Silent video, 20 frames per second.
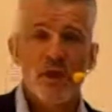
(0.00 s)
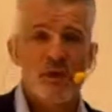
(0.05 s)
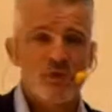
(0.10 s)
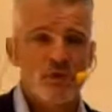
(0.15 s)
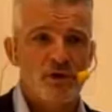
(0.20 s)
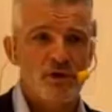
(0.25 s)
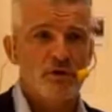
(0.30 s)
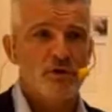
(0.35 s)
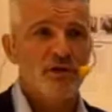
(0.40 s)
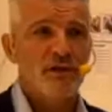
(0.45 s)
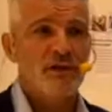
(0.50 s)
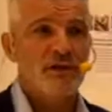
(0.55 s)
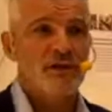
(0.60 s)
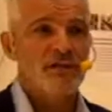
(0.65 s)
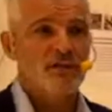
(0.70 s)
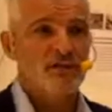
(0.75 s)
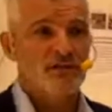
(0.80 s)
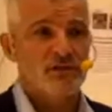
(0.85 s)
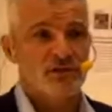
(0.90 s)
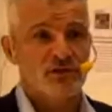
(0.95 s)
we're only
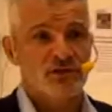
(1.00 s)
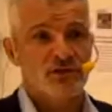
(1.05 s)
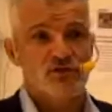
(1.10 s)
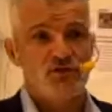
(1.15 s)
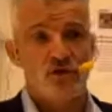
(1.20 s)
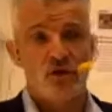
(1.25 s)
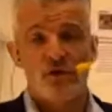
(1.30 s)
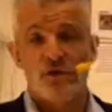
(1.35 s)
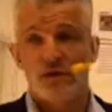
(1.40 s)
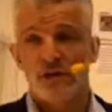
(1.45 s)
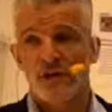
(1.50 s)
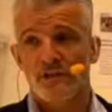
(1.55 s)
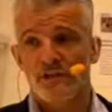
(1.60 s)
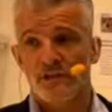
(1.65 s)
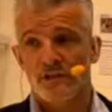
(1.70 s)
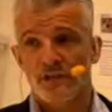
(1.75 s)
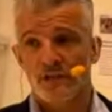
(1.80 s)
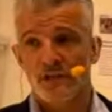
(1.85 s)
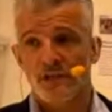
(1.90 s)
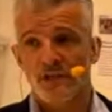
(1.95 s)
ever as strong as the
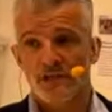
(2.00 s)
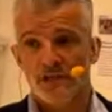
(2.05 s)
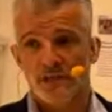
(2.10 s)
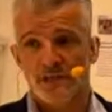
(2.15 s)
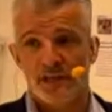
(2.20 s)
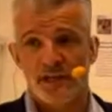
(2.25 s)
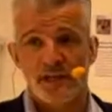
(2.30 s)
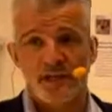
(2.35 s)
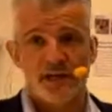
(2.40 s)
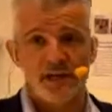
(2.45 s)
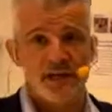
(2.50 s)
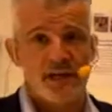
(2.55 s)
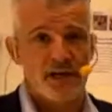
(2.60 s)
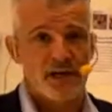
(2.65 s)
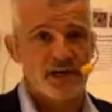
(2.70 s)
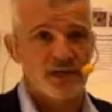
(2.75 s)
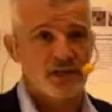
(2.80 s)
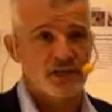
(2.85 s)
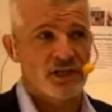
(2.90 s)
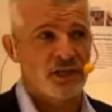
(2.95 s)
weakest link in
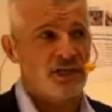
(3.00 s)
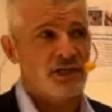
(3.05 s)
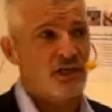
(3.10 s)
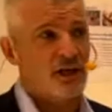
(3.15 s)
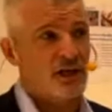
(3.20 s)
that chain,